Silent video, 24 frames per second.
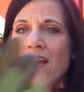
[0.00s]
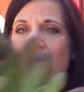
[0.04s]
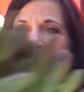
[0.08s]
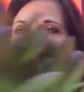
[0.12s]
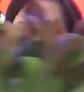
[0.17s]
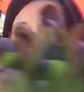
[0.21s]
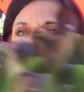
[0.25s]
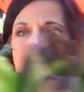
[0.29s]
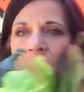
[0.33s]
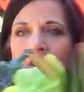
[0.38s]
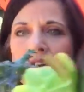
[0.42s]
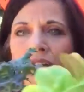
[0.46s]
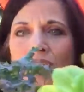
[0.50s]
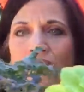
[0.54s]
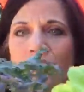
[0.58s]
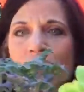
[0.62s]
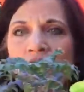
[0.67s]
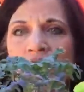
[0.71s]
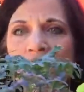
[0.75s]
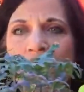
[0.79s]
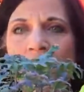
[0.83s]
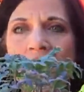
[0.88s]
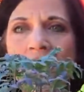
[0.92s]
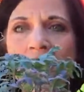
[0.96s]
another little
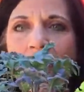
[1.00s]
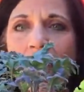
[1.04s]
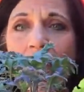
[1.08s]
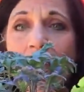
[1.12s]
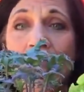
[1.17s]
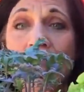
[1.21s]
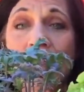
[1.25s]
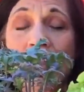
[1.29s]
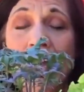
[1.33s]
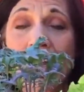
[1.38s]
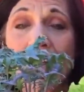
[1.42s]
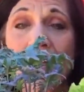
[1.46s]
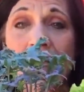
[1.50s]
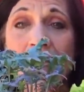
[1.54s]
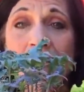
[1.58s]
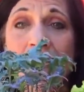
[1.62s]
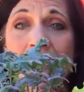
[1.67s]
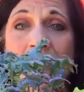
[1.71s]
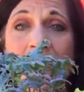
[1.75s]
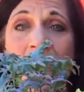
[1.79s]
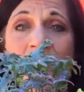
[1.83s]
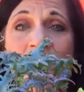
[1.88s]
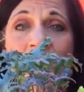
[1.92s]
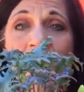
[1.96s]
tray of
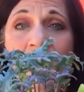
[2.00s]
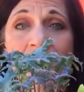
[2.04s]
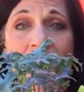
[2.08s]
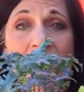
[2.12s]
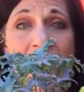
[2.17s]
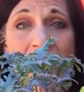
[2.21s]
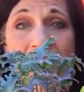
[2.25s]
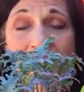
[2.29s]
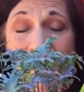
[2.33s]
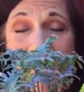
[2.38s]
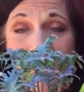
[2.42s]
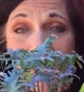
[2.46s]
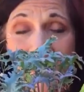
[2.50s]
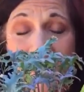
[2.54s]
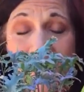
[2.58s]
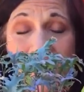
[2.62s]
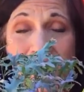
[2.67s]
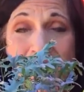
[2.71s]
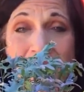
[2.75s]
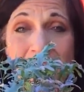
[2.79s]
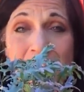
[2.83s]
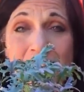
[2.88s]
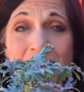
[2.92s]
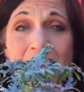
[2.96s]
lettuce just like
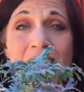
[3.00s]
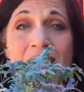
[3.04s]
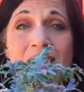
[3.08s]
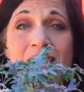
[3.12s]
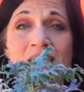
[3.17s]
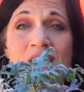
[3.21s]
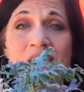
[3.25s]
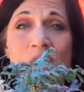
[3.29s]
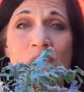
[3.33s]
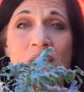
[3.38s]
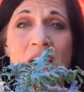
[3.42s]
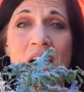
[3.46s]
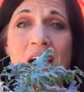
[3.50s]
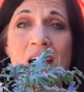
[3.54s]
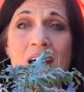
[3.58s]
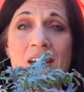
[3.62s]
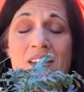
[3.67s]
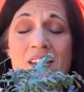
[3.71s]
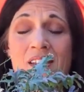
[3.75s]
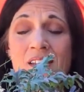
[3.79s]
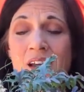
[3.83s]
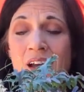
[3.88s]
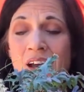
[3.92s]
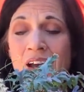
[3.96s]
this so
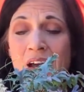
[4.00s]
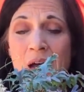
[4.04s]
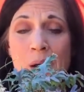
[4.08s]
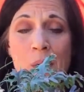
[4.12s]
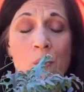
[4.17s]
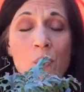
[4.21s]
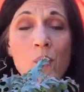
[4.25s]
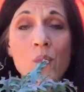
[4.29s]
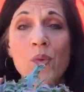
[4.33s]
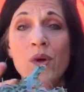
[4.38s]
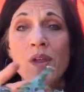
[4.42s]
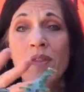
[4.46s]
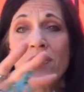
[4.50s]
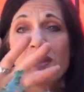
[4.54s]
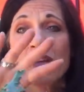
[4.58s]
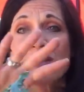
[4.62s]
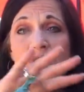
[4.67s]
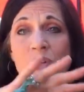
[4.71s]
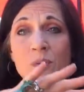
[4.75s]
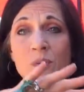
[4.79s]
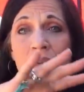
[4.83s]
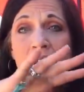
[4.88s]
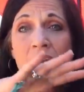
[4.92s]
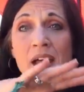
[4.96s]
that um, when
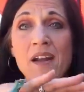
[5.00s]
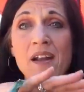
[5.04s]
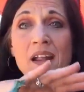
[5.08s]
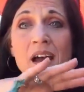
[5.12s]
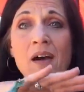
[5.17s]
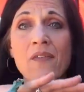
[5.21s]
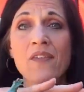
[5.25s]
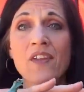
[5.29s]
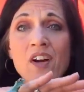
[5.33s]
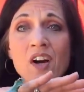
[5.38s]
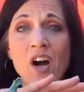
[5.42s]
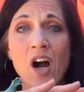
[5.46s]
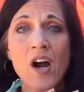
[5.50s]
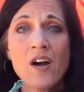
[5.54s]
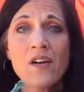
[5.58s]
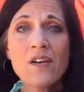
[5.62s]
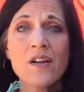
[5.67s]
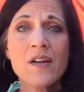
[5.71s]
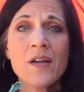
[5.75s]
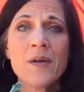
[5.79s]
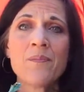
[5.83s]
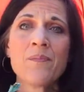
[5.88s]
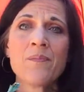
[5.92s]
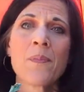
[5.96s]
these are planted out in the
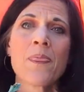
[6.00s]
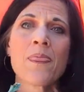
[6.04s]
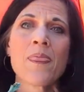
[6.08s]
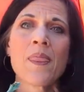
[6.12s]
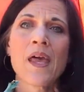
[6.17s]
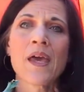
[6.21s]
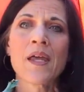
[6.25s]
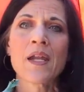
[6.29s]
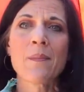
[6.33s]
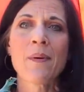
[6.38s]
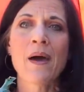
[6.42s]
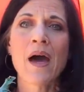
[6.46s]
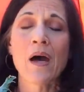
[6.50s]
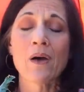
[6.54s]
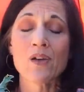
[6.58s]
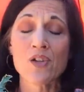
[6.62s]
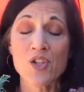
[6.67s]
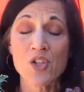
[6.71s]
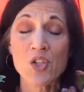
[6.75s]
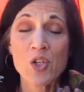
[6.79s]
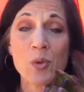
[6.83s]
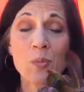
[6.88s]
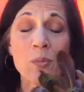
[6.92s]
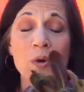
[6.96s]
garden in about
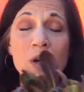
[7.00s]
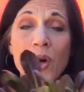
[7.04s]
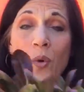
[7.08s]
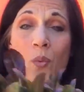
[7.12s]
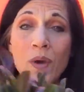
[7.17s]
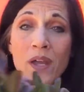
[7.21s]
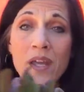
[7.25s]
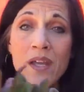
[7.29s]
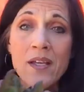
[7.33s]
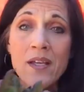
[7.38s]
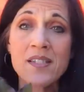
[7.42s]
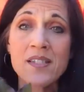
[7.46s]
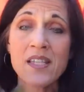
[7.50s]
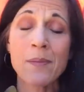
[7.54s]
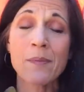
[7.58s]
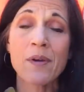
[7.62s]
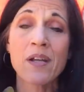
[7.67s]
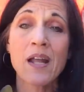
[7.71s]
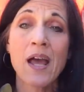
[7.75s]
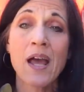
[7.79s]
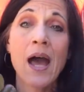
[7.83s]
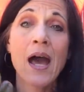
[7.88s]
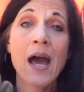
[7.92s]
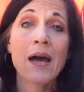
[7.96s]
two more weeks, I'm
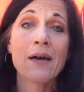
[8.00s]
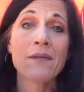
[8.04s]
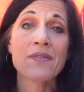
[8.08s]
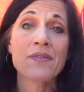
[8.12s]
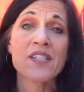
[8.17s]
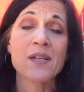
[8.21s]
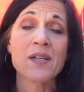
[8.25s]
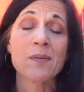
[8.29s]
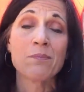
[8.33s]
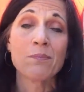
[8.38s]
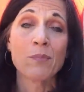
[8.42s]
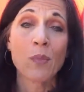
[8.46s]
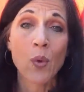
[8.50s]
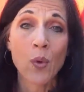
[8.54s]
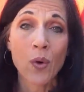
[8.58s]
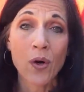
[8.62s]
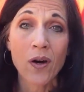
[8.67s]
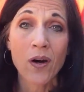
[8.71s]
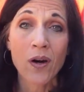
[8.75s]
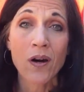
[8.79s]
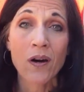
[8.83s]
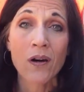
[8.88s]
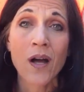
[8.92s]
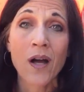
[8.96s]
going to have some
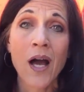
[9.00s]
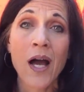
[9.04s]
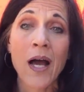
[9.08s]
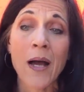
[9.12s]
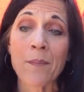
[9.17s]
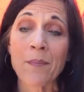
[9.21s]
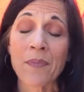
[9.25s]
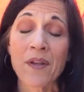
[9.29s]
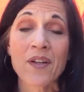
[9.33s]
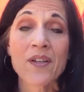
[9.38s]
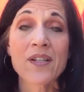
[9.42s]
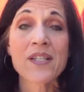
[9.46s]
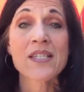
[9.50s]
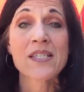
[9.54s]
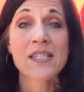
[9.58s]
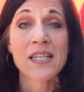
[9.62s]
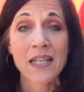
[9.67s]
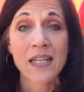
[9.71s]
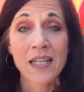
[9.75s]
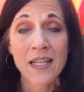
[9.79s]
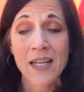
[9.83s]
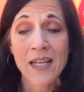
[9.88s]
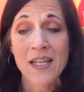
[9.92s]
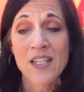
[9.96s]
more um, little
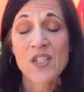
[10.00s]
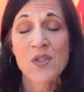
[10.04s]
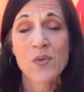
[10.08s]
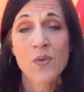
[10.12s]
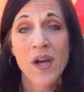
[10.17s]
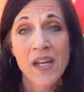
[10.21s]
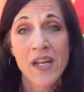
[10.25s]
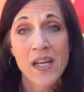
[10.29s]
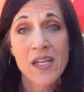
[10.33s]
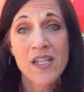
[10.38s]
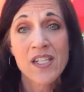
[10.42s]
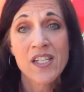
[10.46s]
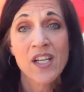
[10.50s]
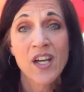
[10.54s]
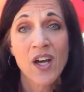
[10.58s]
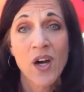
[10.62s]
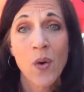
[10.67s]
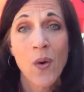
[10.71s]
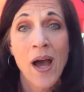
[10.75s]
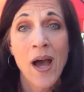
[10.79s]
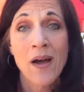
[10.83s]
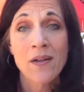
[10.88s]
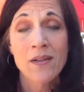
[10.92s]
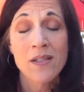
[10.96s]
seedlings ready to
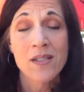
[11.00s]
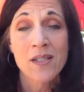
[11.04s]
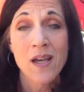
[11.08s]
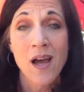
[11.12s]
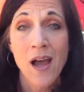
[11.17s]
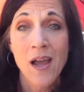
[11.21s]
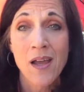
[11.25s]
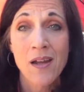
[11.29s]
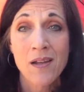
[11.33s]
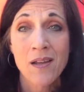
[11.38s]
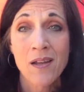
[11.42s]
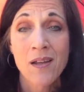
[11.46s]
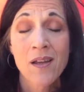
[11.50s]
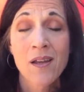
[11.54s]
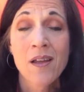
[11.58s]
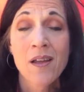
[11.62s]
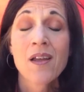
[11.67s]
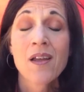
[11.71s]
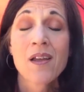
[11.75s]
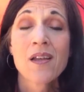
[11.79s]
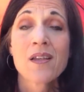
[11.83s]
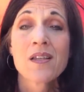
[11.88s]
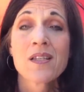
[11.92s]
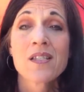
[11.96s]
go outside.
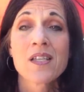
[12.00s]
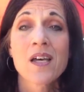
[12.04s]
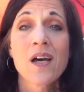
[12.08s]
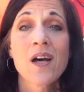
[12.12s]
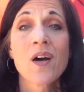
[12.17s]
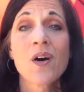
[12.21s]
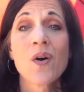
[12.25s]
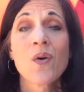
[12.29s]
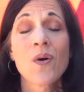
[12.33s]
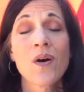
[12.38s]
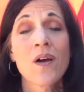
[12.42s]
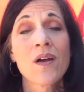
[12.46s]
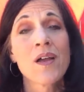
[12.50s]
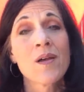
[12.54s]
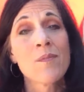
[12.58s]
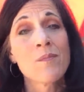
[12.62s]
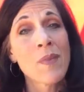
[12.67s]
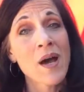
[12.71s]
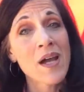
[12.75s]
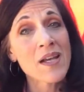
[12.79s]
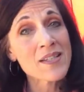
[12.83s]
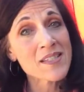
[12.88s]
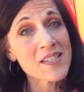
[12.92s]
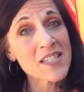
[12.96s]
So it
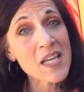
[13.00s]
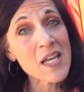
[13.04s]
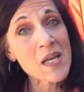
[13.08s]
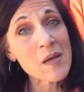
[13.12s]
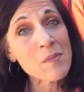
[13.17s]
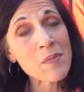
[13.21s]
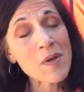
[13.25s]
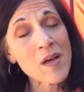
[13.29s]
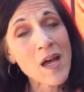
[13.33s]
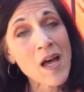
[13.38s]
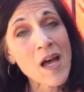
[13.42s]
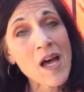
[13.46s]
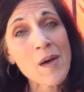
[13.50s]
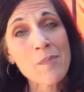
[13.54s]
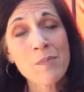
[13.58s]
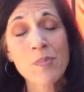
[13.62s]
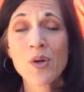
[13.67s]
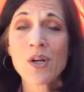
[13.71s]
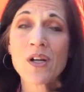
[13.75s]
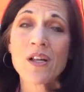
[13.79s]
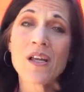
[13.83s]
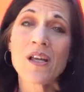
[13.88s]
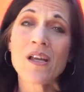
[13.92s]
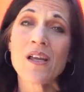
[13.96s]
might seem uh,
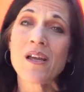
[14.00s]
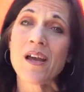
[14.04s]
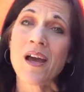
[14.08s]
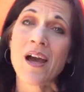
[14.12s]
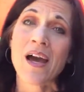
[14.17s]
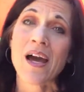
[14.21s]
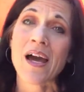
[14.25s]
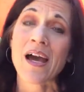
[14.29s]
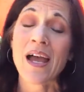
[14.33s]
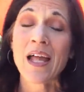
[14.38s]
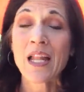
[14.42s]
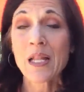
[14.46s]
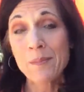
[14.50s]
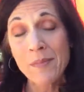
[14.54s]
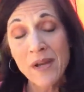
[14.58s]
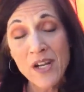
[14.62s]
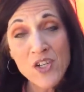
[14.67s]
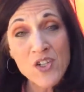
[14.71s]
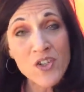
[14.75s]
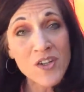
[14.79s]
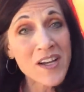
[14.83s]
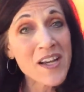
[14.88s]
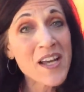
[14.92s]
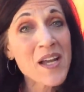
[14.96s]
pretty uh,
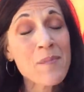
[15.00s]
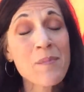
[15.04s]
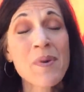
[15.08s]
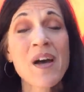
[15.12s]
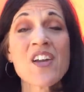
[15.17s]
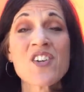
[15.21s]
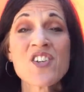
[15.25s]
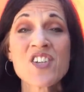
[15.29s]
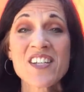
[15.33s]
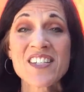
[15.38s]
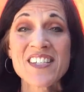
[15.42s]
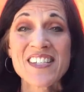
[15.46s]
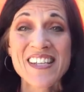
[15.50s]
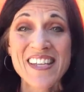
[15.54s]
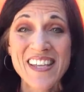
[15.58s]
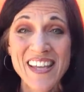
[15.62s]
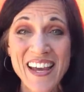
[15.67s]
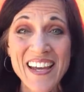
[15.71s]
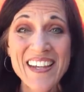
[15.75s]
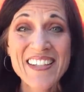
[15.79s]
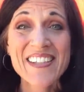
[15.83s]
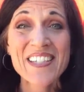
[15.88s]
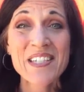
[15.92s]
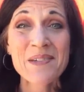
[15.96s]
elementary, but just
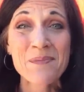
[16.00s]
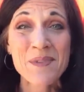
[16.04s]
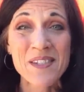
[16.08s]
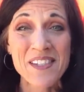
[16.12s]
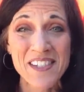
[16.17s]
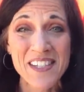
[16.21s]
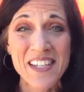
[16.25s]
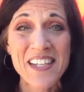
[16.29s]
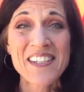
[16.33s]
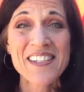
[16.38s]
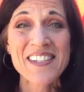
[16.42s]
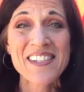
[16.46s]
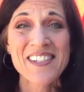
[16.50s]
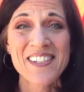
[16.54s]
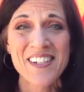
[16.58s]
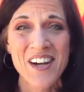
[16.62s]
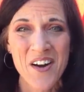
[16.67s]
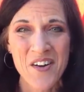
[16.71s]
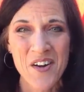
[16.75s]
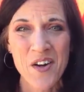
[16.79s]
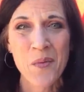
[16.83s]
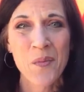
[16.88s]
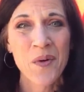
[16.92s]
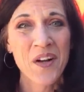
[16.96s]
get some seeds
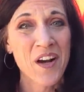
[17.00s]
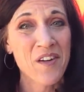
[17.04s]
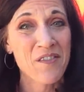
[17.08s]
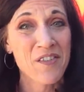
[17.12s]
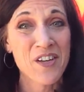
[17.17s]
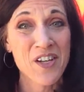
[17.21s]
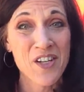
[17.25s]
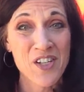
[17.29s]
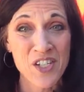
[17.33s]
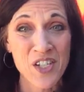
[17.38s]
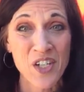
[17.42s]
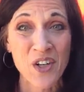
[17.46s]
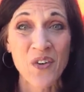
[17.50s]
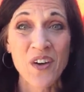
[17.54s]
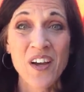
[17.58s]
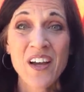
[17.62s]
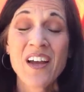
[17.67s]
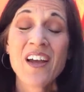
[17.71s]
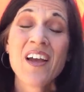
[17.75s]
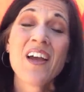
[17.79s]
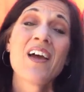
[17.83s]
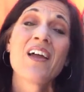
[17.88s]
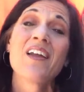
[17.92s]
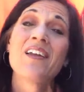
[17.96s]
started whatever you do.
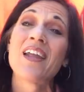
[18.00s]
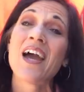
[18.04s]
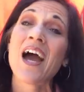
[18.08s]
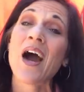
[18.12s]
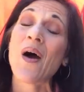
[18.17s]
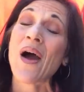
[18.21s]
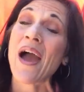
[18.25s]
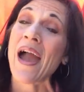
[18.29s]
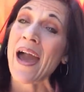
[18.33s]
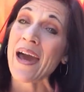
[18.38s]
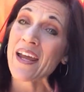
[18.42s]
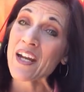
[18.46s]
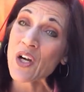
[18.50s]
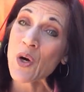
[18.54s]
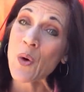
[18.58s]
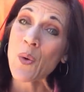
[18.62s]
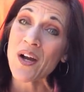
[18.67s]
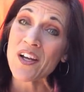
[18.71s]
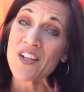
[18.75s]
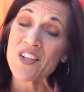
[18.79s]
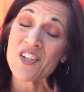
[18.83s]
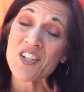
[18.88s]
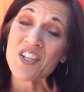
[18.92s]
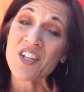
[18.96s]
Now I had a
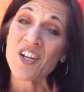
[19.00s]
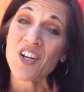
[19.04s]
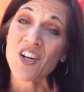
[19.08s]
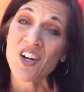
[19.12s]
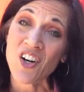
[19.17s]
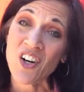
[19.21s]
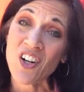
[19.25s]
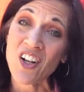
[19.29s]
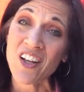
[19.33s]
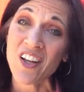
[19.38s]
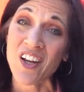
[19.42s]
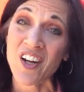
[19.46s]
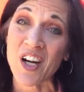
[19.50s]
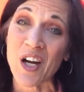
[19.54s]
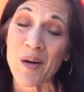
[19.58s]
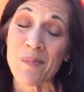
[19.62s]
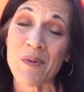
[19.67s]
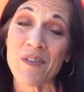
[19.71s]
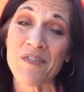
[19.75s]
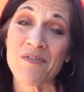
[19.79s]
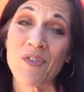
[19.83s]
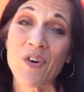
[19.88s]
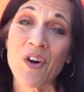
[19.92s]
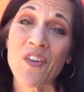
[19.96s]
question earlier
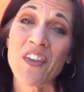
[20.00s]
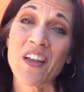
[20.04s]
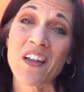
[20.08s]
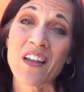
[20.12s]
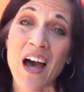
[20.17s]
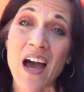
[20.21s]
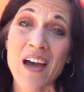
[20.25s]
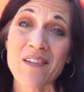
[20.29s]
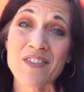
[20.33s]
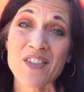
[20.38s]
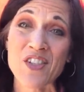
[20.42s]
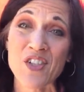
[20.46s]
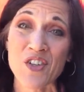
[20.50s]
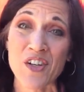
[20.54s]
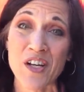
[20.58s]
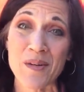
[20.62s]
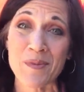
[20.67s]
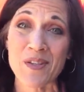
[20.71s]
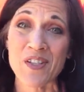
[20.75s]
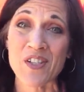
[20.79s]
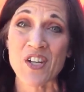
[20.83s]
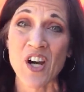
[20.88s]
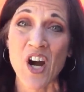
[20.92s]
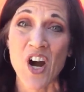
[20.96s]
before the live
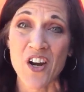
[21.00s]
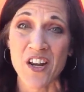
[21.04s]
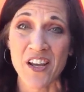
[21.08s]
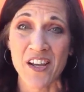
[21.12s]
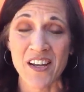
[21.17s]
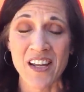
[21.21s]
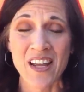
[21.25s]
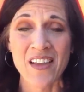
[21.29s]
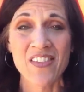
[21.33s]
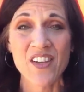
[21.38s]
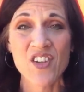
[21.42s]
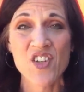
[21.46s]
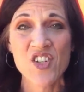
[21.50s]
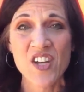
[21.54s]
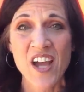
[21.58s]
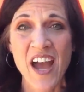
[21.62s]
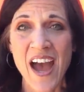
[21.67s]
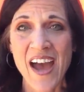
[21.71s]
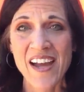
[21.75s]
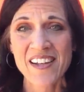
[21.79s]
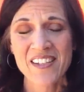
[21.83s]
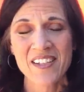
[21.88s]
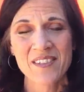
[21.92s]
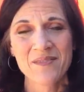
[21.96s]
stream started in the
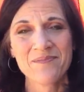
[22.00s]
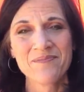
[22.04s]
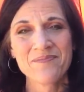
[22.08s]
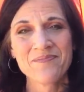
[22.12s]
chat